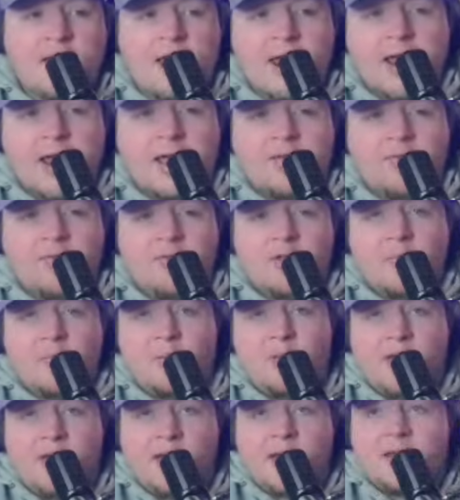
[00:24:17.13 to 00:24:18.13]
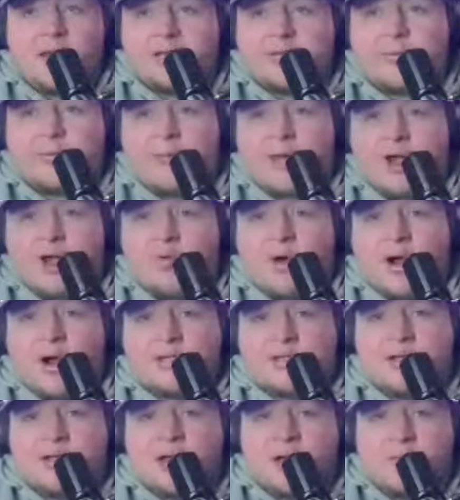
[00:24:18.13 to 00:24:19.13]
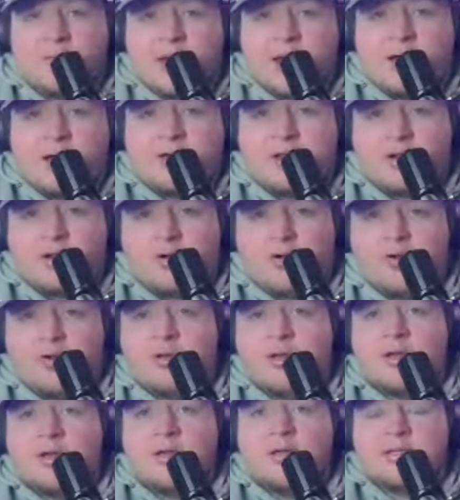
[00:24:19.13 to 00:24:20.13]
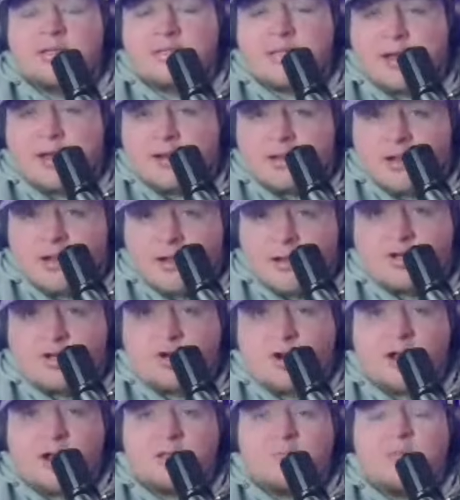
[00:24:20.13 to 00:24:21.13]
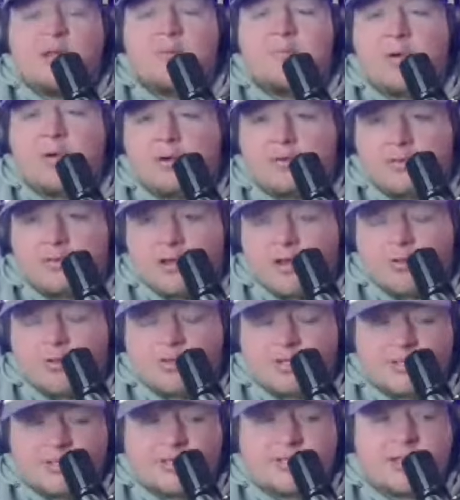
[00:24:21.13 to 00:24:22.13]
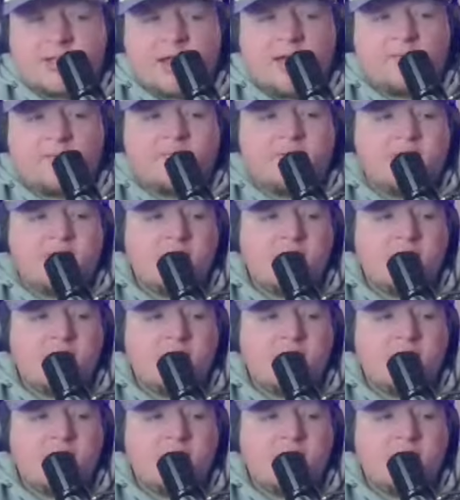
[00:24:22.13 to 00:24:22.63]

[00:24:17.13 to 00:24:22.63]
And the plan is for Pat White to come down here, sign a contract, be a part of the coaching staff.